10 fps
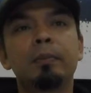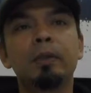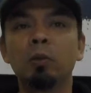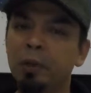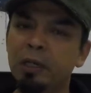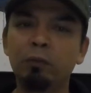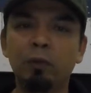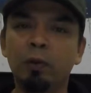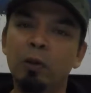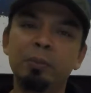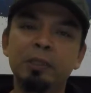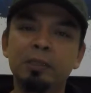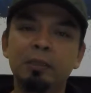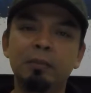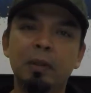it went out for a
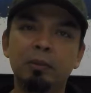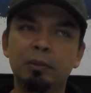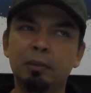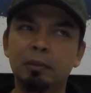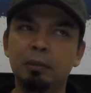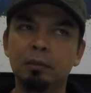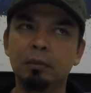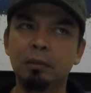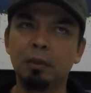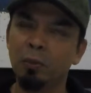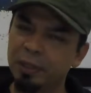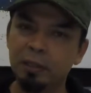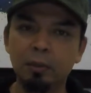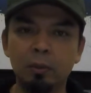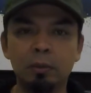competition about a week
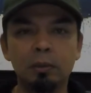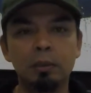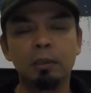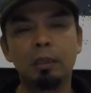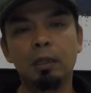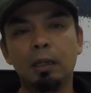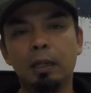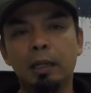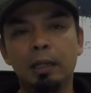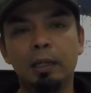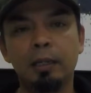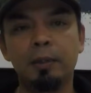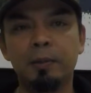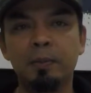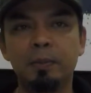ago.
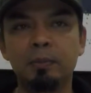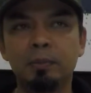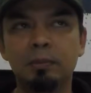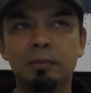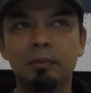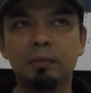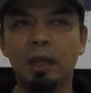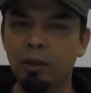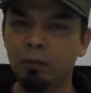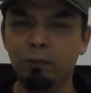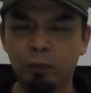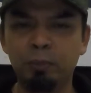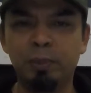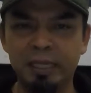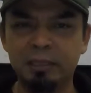I got
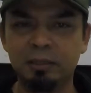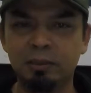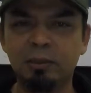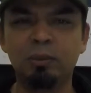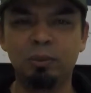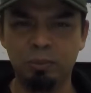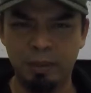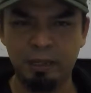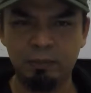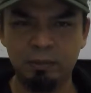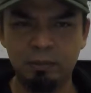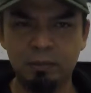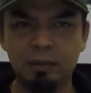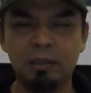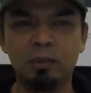fourth place, not too bad.
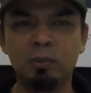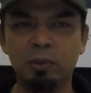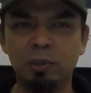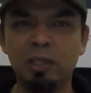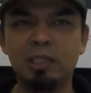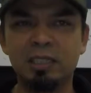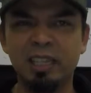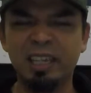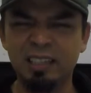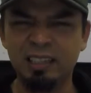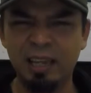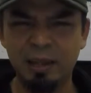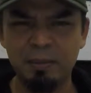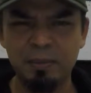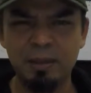It was only its second
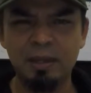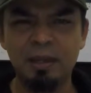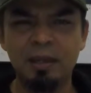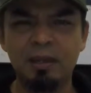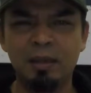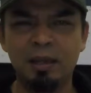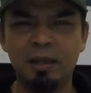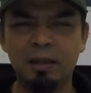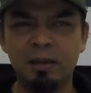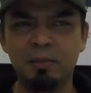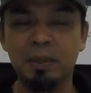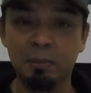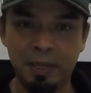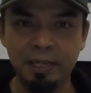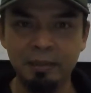time being
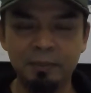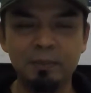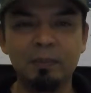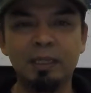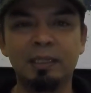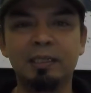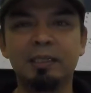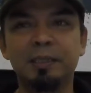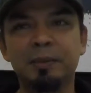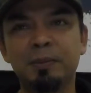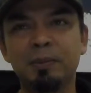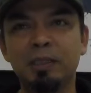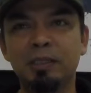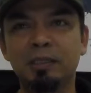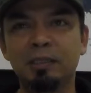played.
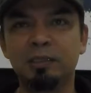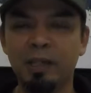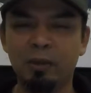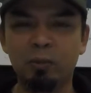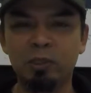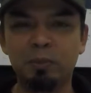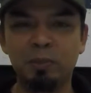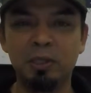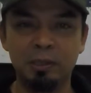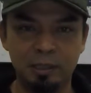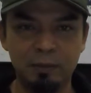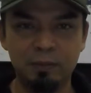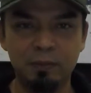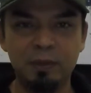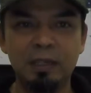The track was pretty tough.
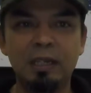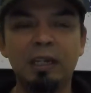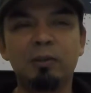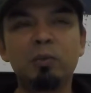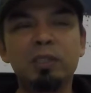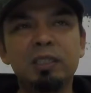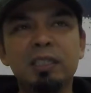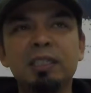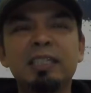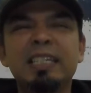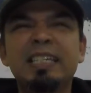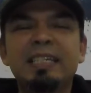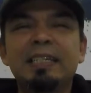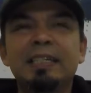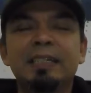It was in
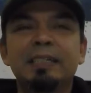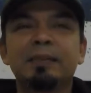the